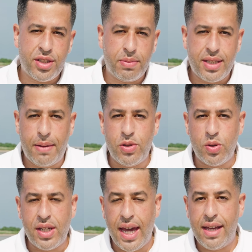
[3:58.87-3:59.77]
sometimes
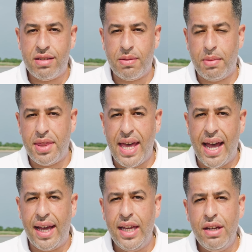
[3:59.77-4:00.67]
you get some of
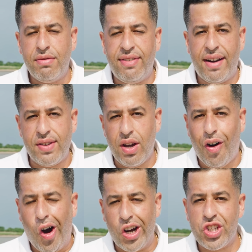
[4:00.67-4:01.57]
that very
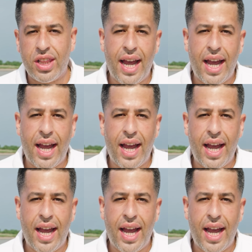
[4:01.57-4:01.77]
harsh